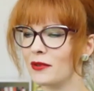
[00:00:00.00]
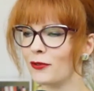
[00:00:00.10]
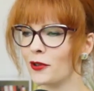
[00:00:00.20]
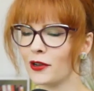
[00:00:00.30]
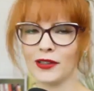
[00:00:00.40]

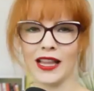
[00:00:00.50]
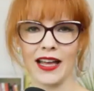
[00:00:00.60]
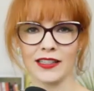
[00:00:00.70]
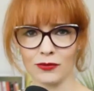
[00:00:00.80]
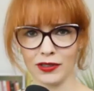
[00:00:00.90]
before they're
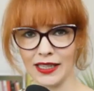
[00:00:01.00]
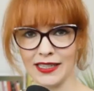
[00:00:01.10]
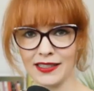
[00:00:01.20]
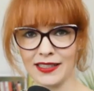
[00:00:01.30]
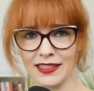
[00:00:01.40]
allowed to
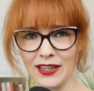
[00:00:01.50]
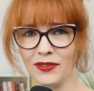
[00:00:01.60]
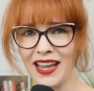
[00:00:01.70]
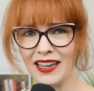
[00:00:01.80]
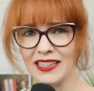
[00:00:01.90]
release a
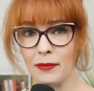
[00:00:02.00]
dividend?